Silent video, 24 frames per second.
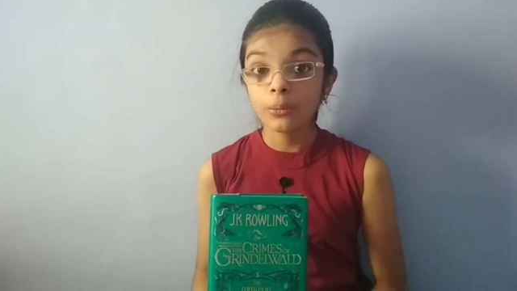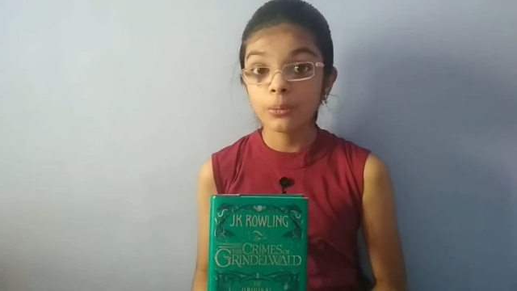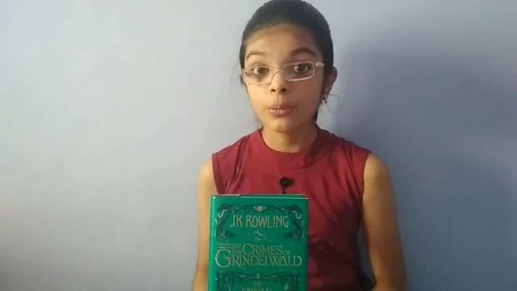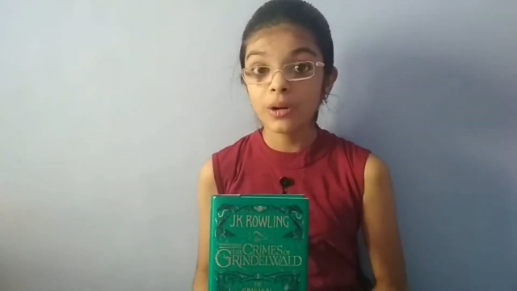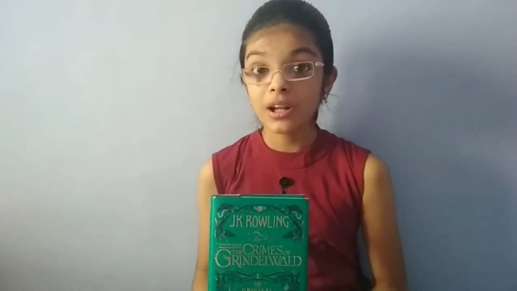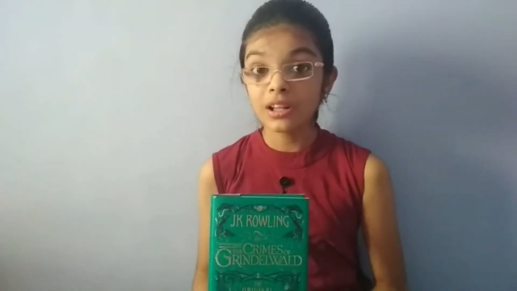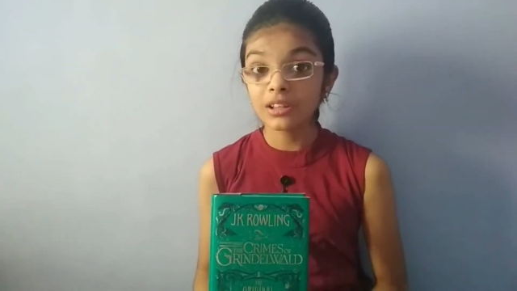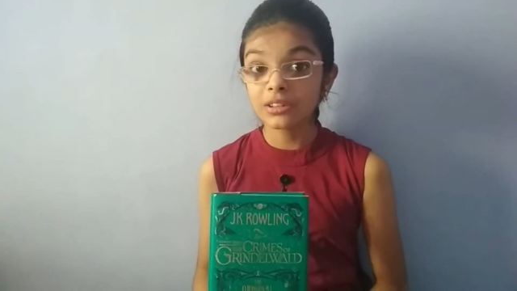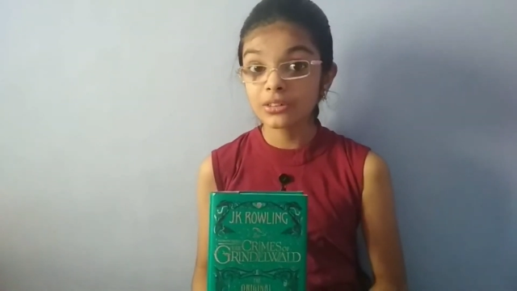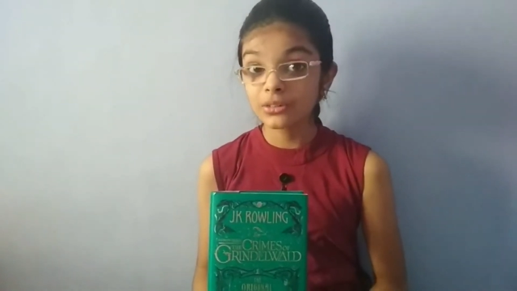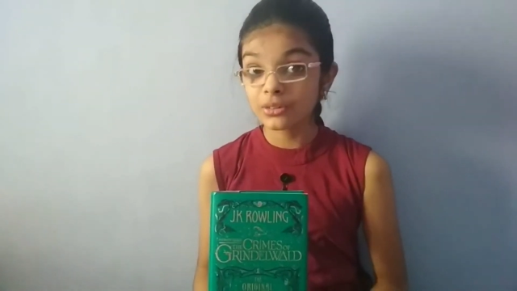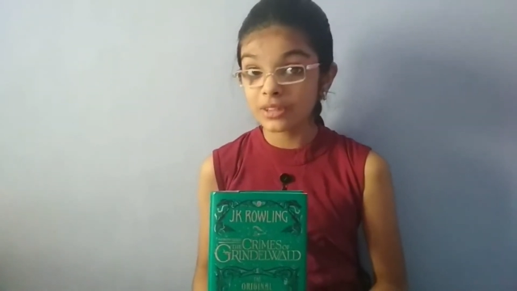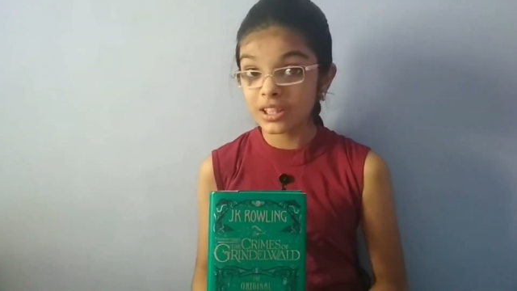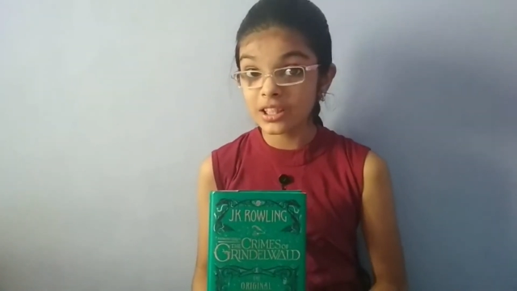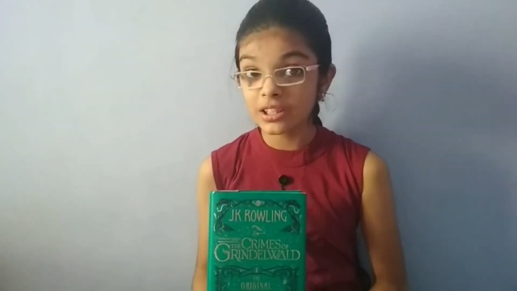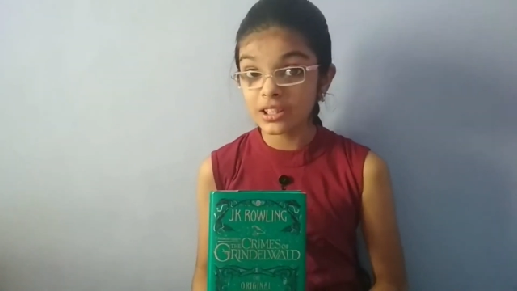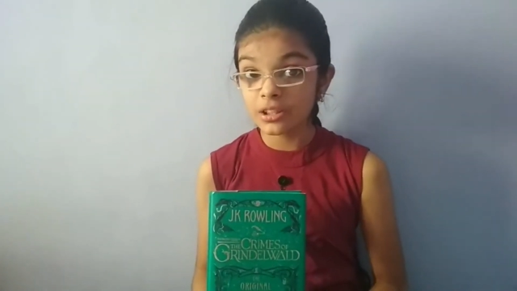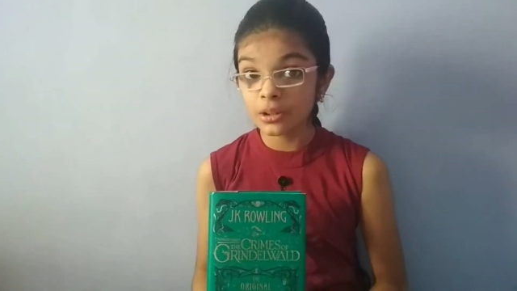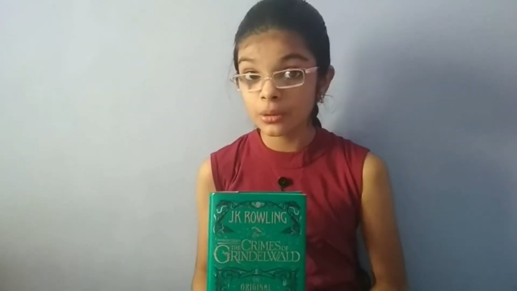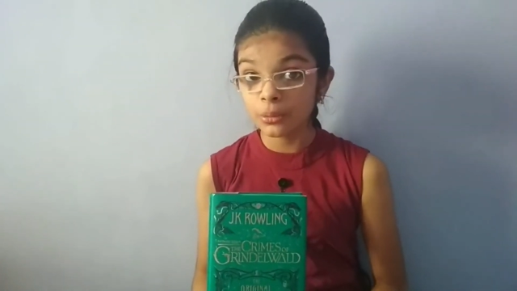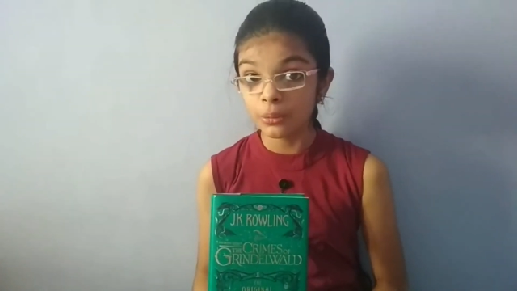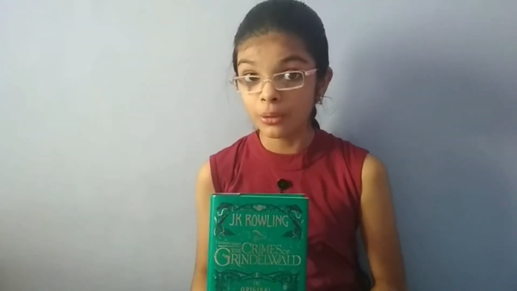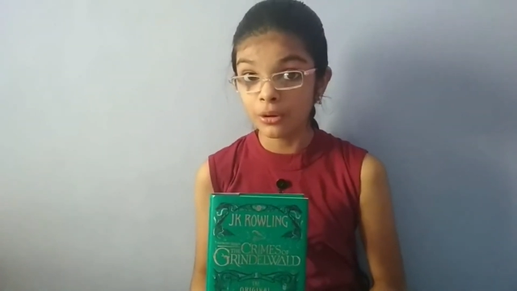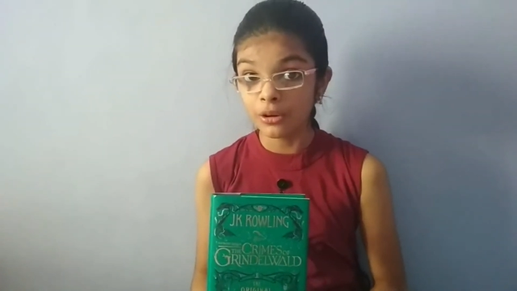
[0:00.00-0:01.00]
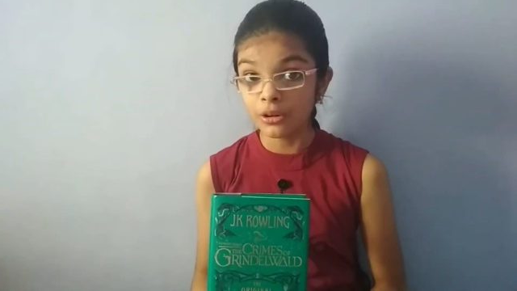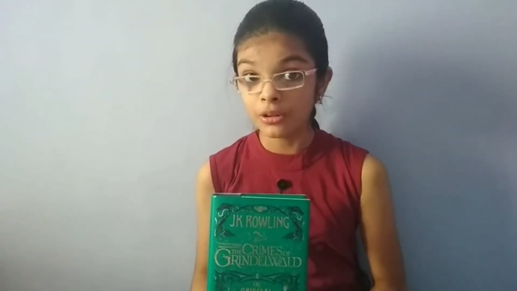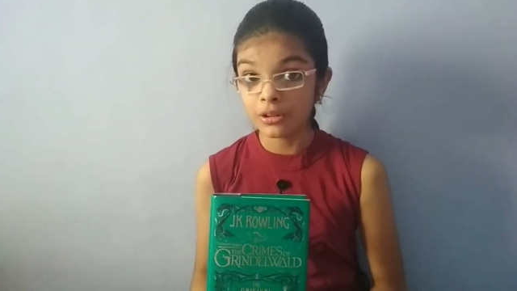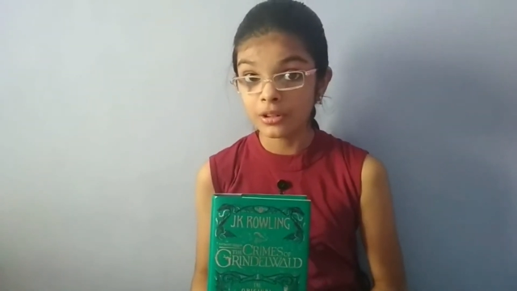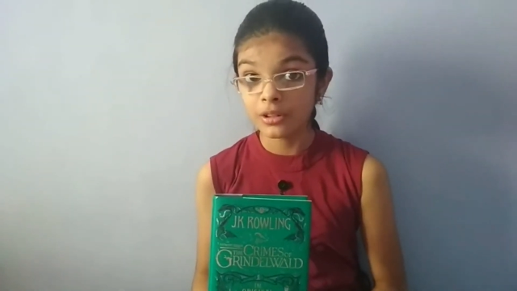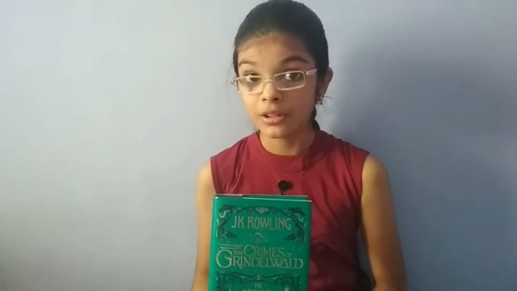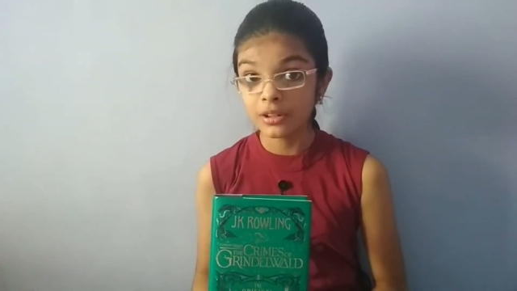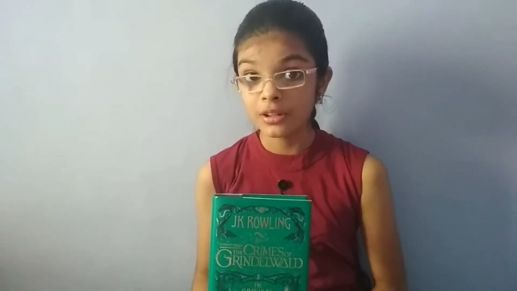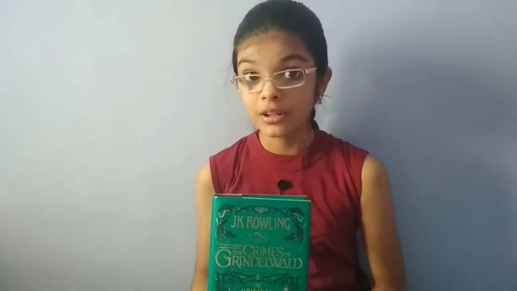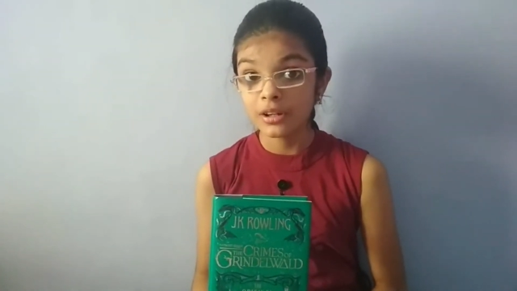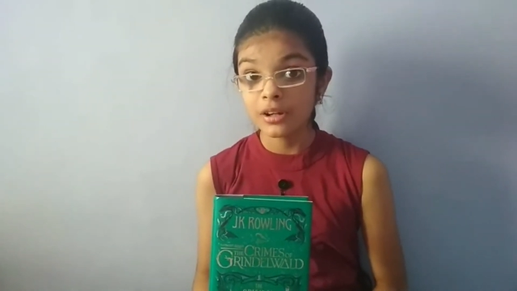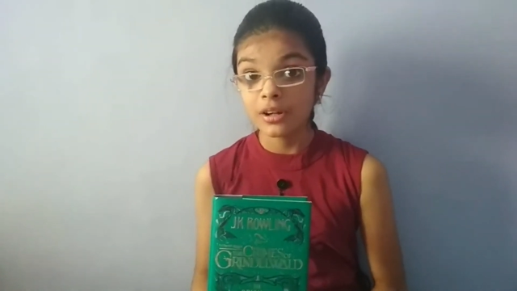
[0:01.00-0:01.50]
while Grindelwald